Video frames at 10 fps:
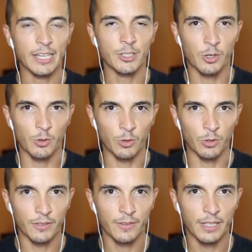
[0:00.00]
Is
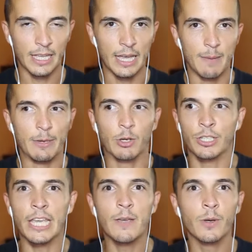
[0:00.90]
screwed. Because
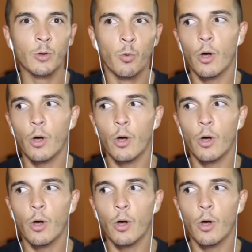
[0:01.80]
he will